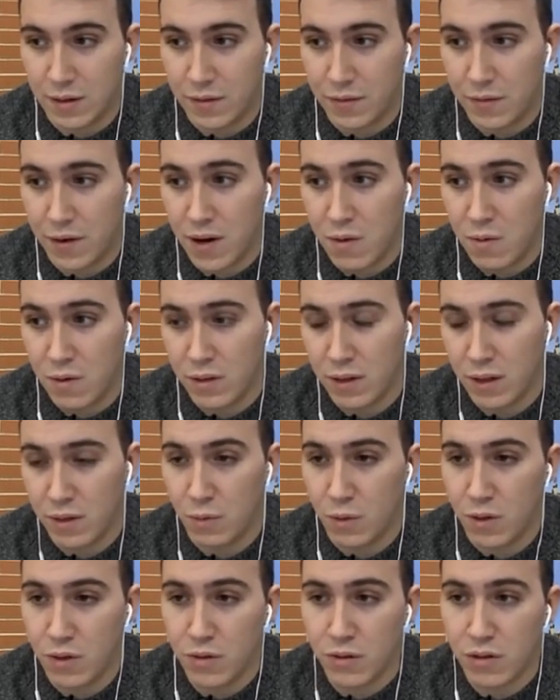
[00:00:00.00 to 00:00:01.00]
framework that
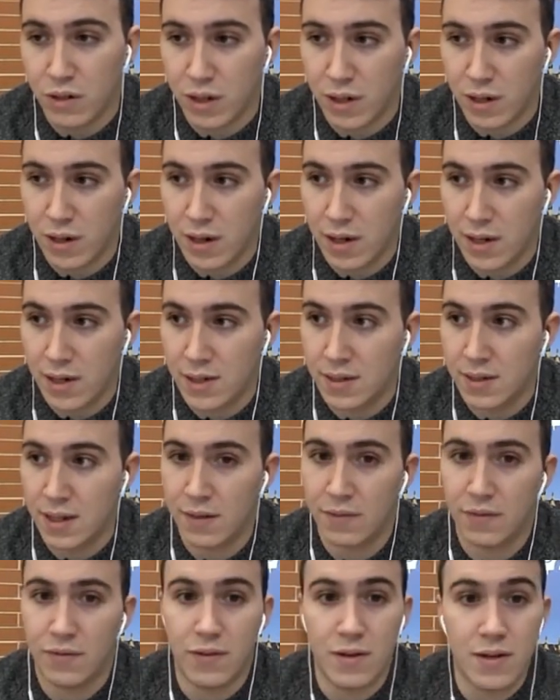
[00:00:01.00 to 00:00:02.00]
we use here is
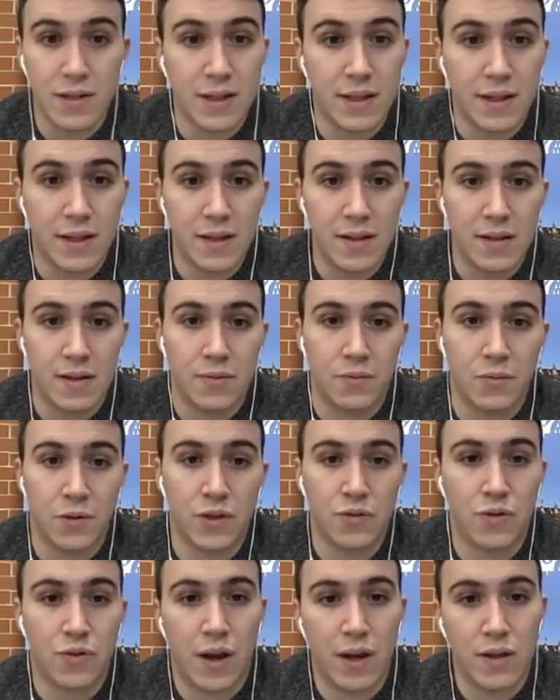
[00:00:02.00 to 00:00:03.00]
that firstly, we
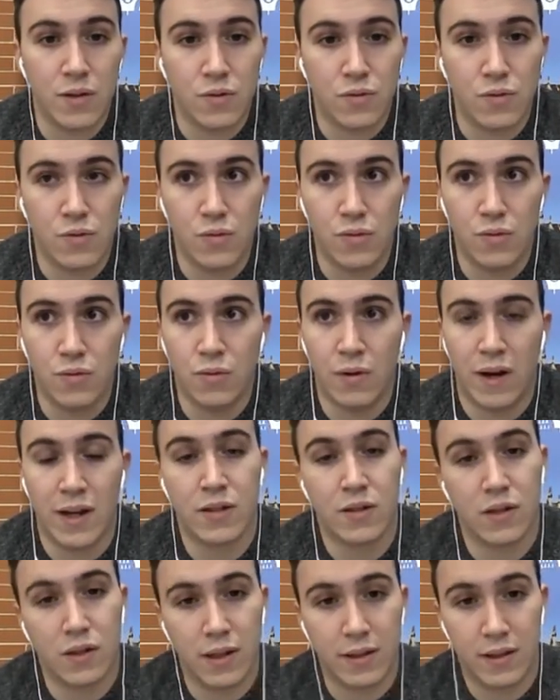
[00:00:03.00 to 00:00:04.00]
try to
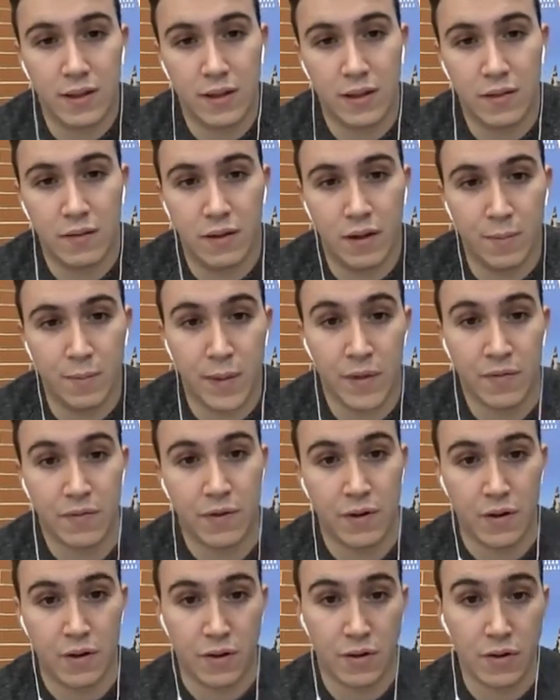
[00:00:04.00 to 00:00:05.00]
isolate the development
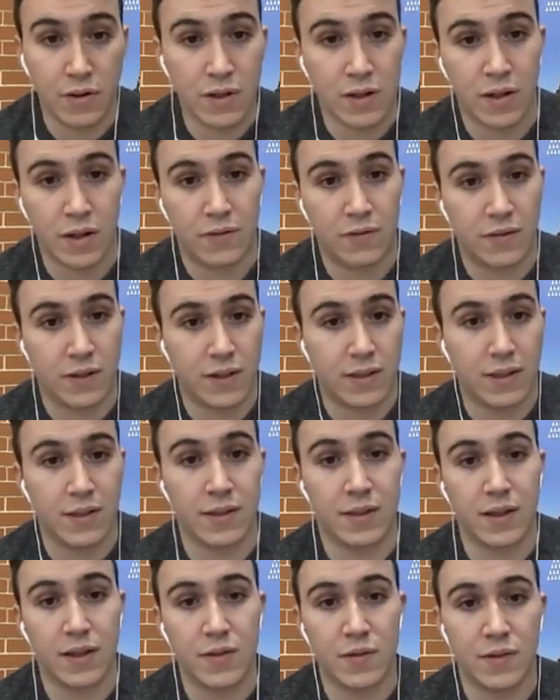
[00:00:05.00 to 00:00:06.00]
from ROS in a first
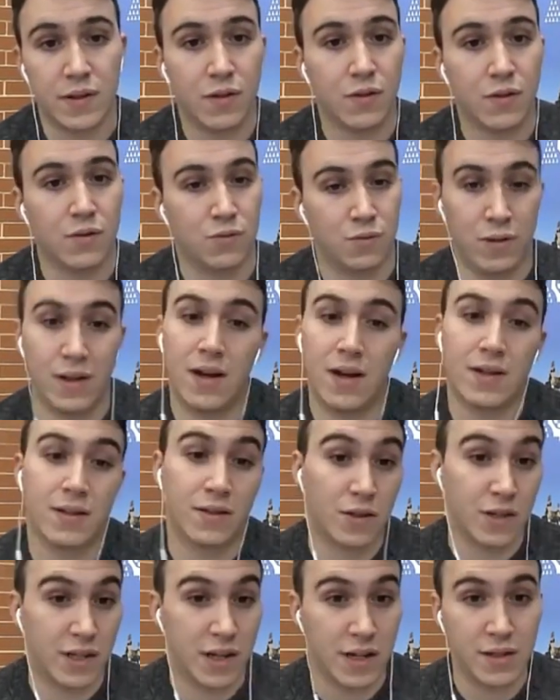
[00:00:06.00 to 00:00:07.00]
stage, because we as
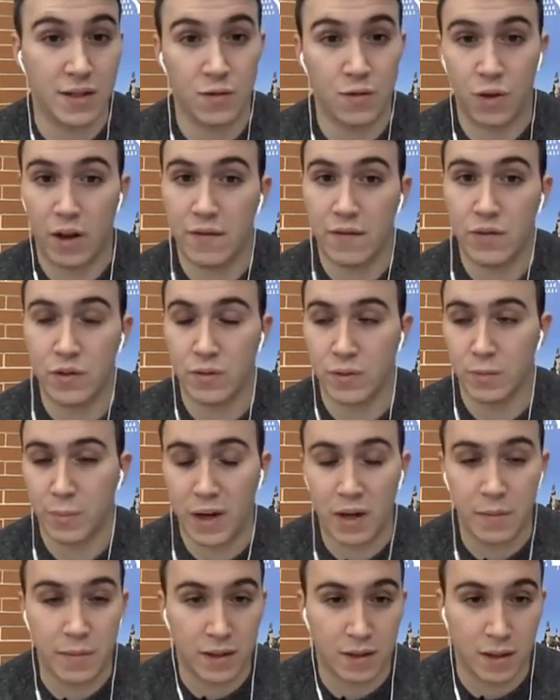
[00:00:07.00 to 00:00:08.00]
researchers, we have to
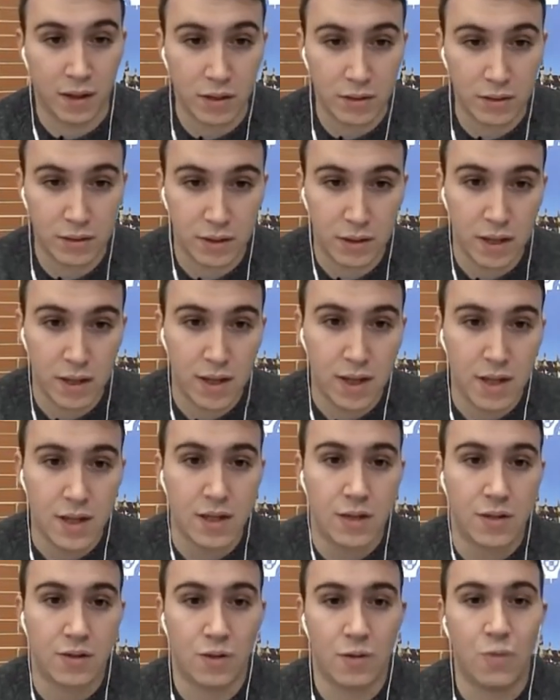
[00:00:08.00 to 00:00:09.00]
experiment a lot.
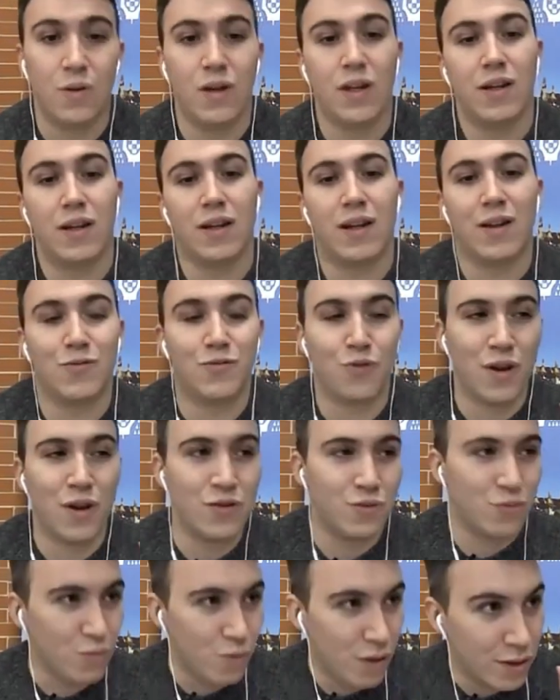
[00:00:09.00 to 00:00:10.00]
So we try
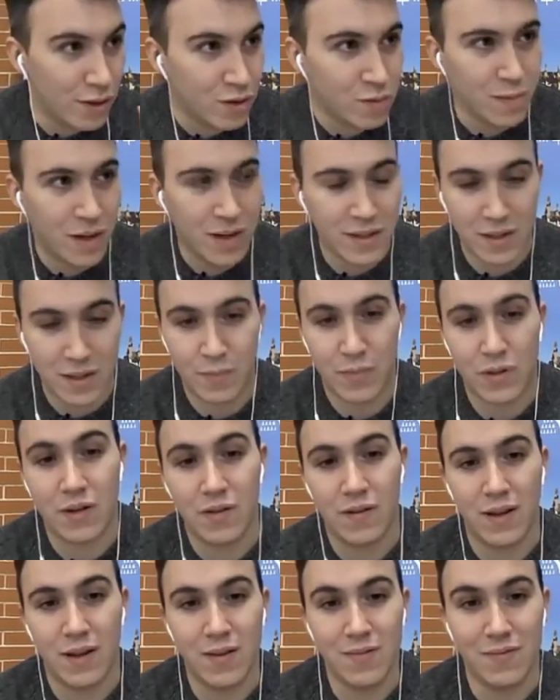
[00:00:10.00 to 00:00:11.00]
to atomize the
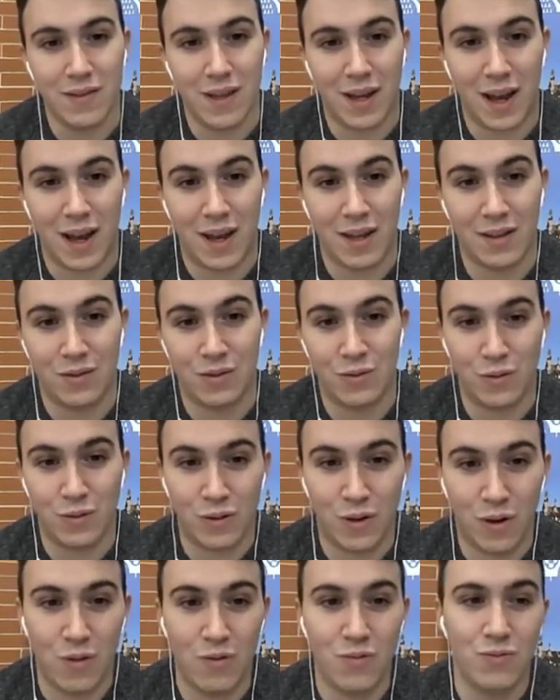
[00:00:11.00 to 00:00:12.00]
problem and to
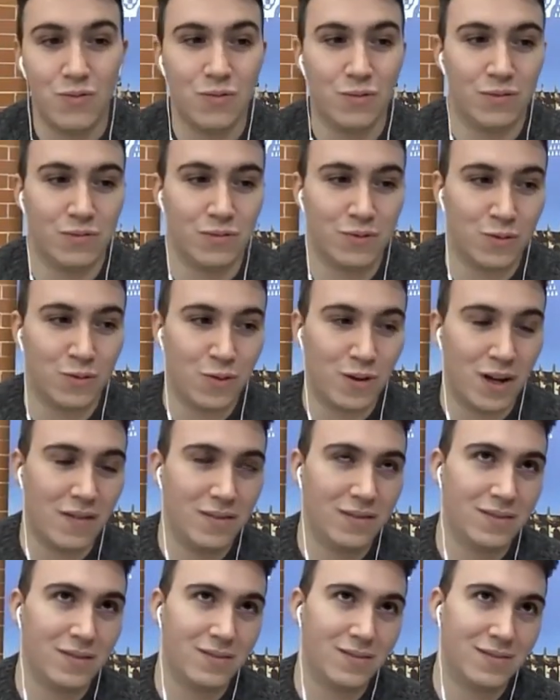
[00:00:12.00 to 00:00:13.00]
go to
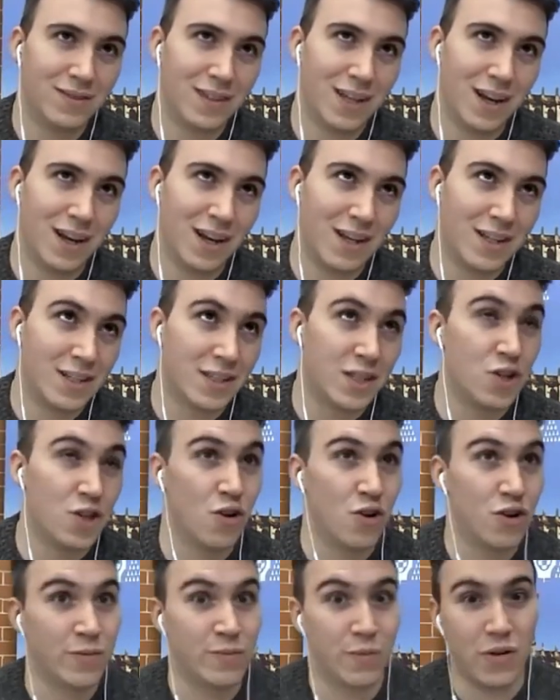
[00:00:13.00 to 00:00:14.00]
have the less
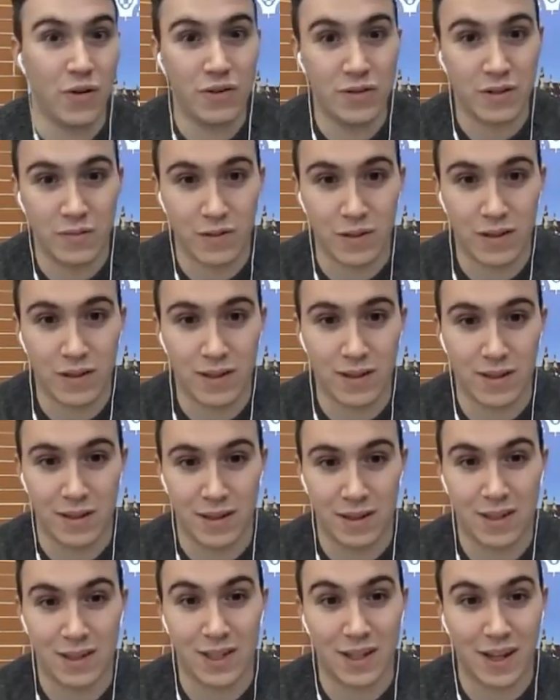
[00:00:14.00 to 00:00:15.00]
noise possible
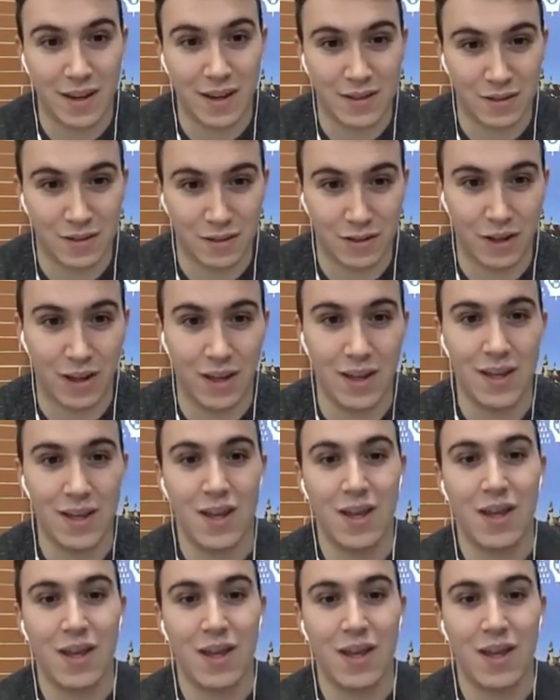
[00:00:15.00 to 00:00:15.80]
in this case, okay?